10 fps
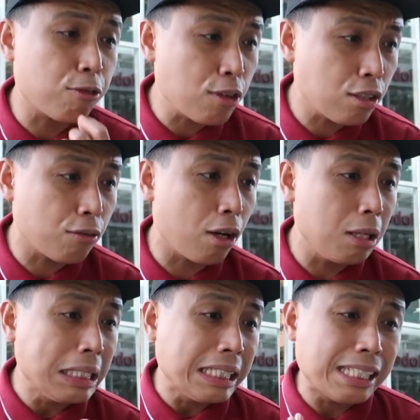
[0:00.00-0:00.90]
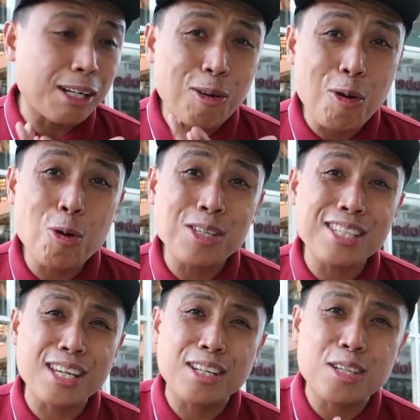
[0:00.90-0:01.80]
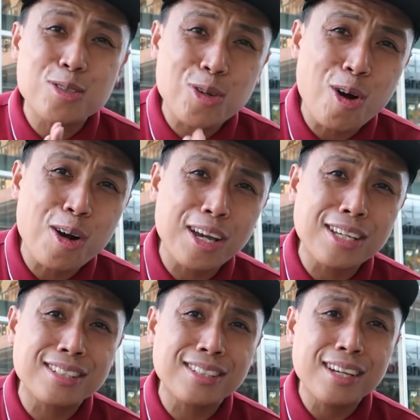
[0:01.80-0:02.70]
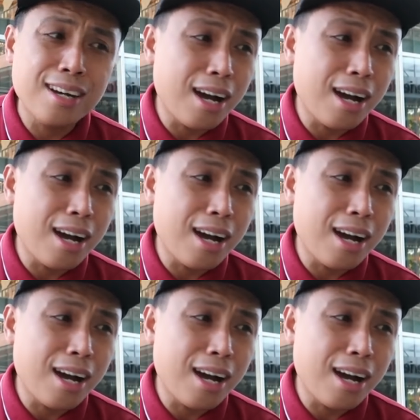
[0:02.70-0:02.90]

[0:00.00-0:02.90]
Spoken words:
first of all, the closest and the strongest,